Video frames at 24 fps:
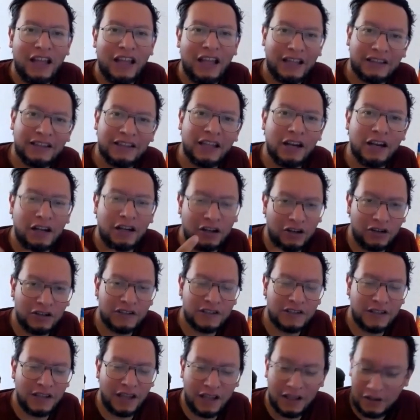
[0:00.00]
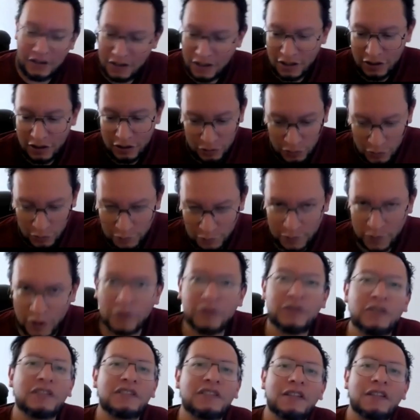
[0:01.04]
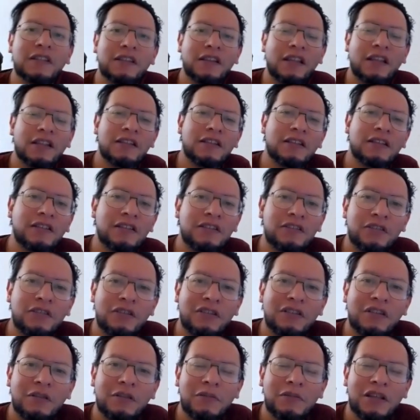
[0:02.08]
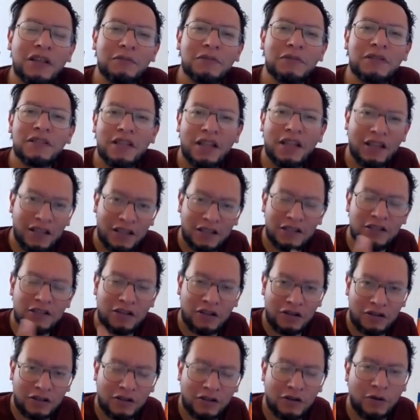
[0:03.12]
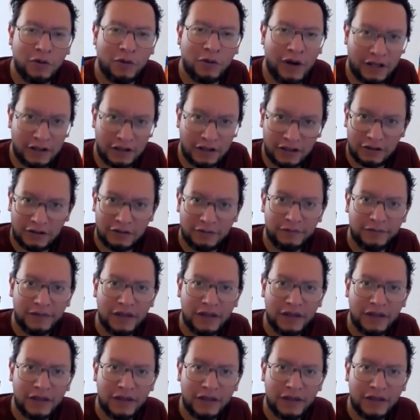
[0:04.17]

And they are going to say it. You approach the student that made a mistake, he's going to correct it.